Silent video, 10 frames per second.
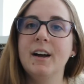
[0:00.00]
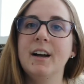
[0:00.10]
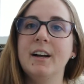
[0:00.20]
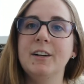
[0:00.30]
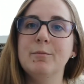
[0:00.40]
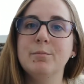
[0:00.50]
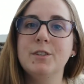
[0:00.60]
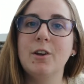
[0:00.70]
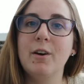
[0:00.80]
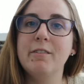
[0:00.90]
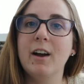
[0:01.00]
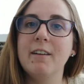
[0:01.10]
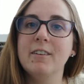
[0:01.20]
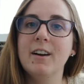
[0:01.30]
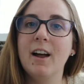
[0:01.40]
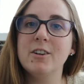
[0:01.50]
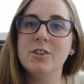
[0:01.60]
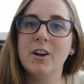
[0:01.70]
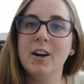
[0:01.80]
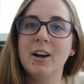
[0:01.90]
Um, so if you're ever not
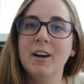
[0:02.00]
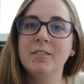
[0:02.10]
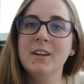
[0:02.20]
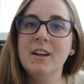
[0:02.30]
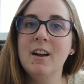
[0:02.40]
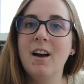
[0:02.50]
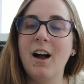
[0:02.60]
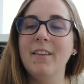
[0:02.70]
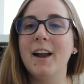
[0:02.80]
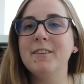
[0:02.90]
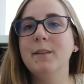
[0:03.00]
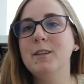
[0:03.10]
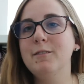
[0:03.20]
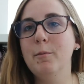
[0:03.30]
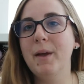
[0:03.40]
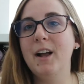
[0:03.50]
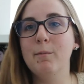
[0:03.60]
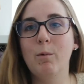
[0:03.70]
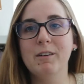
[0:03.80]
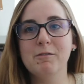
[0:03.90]
sure a lot of times if you pick
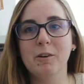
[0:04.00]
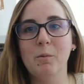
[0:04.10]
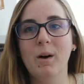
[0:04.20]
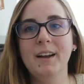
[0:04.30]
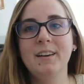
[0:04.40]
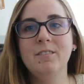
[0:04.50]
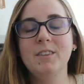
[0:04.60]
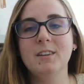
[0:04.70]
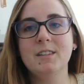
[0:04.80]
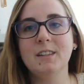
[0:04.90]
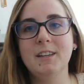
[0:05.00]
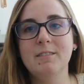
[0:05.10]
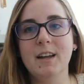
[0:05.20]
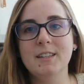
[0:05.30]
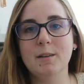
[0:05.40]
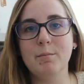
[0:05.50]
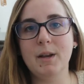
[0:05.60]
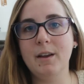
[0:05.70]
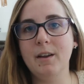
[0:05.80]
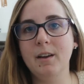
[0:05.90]
up one for one, your sleeve ends up
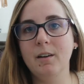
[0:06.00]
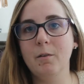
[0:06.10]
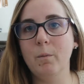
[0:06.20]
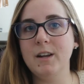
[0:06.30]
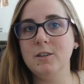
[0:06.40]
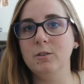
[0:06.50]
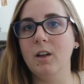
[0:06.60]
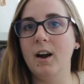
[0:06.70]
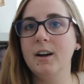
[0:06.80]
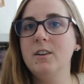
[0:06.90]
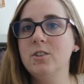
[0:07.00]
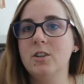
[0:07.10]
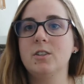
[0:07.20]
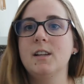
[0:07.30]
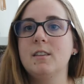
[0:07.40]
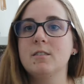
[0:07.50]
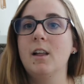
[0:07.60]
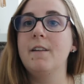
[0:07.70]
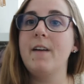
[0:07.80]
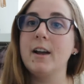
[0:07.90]
being way too large, just like there's a
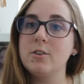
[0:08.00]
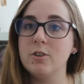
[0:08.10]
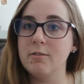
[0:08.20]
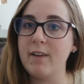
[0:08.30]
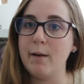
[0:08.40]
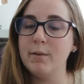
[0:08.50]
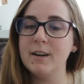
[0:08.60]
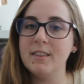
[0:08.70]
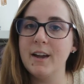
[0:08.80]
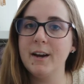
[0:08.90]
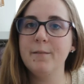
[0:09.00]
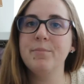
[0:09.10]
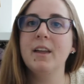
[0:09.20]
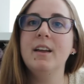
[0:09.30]
lot of extra fabric there.